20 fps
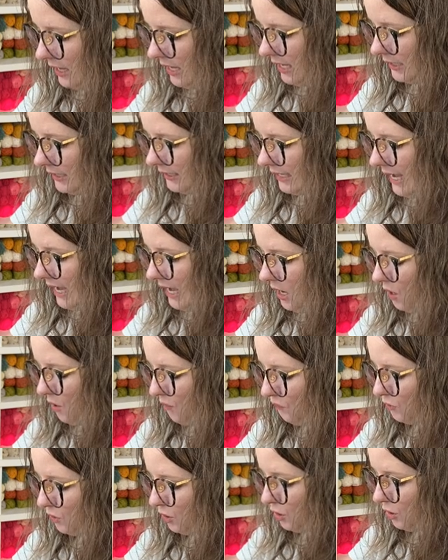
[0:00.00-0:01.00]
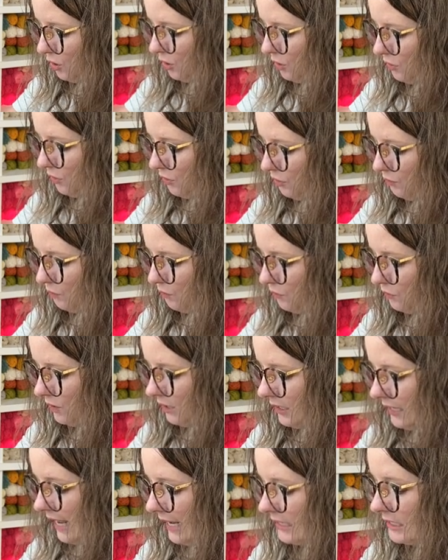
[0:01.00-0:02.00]
now for the
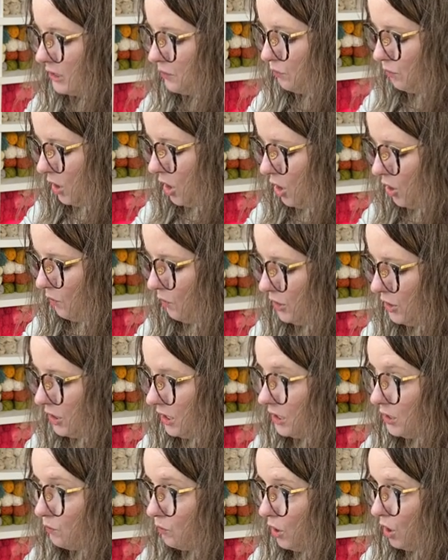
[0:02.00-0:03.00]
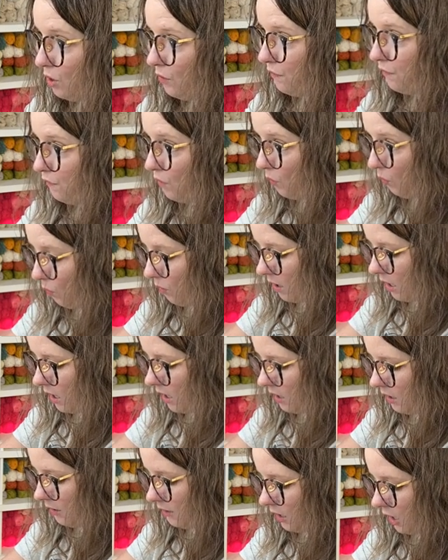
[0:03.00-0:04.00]
next row, which is row
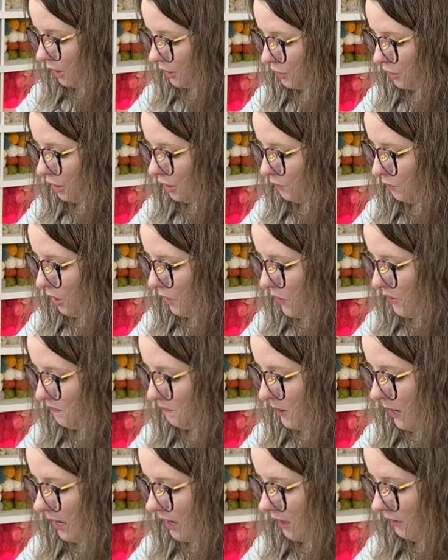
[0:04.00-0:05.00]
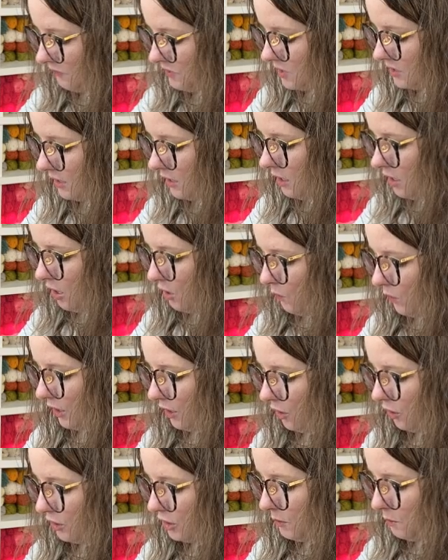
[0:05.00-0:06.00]
four, our third row of puffs, we're
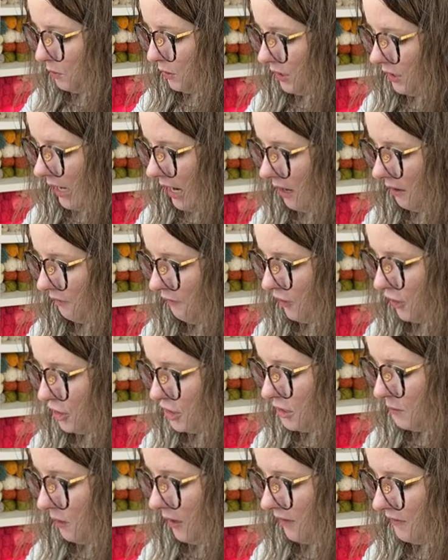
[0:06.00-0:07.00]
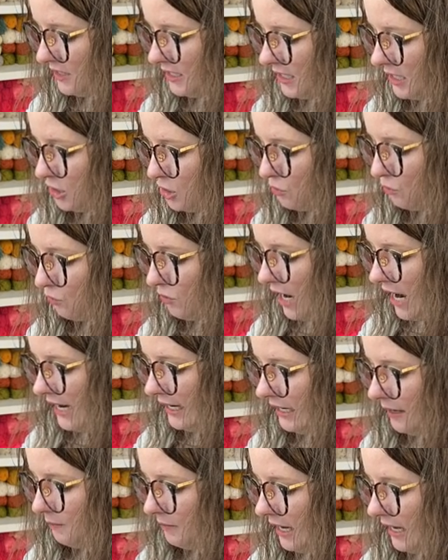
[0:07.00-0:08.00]
going to put our first puff stitch right
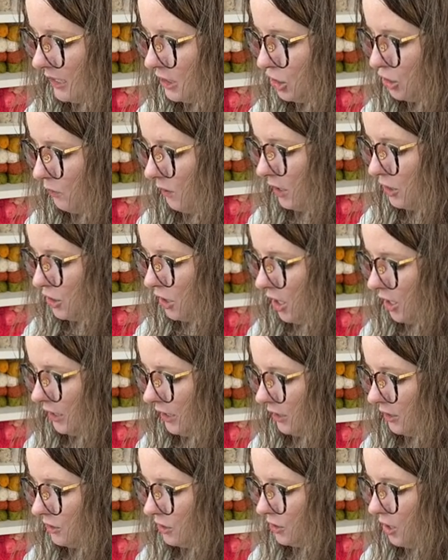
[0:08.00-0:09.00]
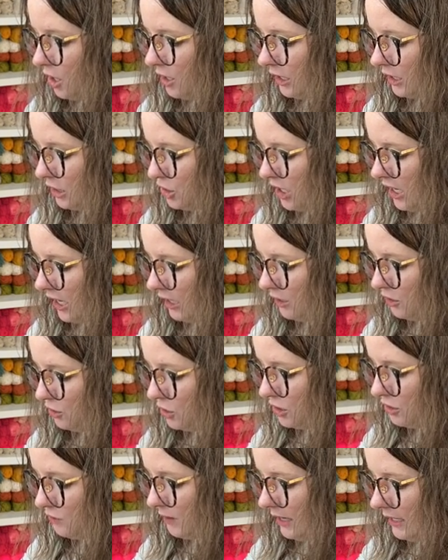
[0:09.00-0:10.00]
up next to our starting chain,
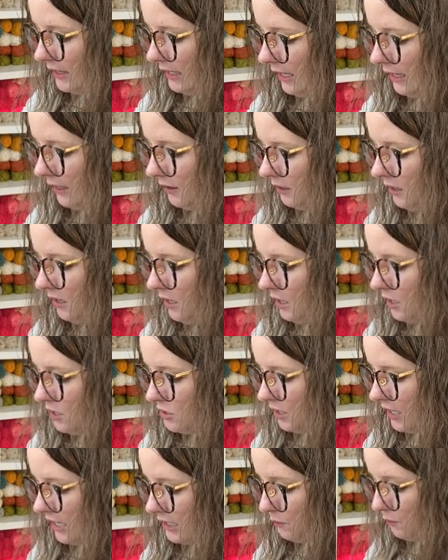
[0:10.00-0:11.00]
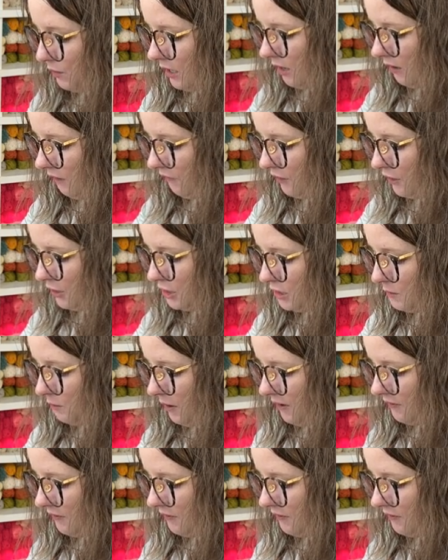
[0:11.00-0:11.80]
just right there. So that's where our first puff